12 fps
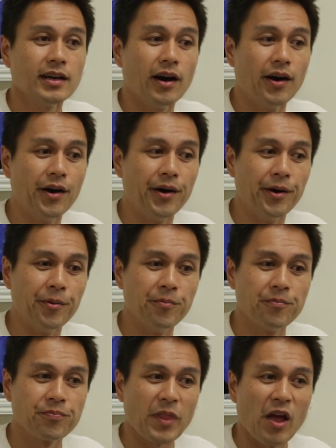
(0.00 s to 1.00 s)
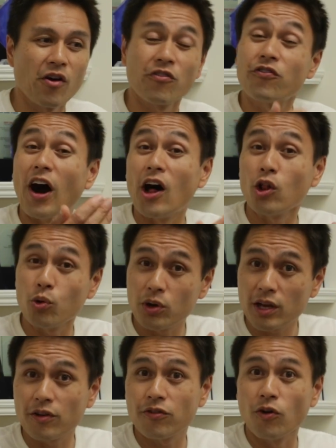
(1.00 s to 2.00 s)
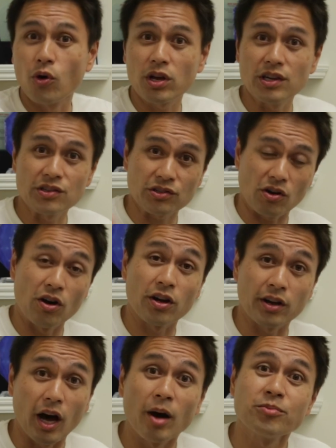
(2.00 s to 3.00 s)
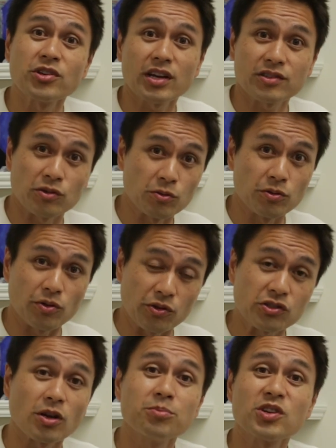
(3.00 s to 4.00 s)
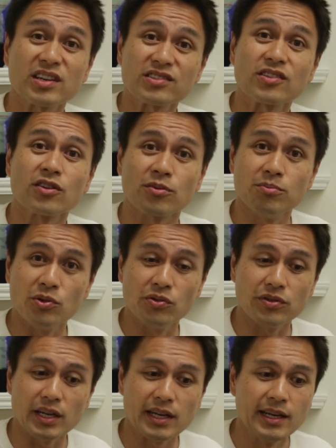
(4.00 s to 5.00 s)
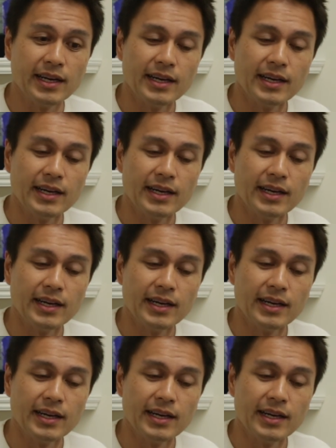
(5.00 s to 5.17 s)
following focus on objects or subjects that are moving.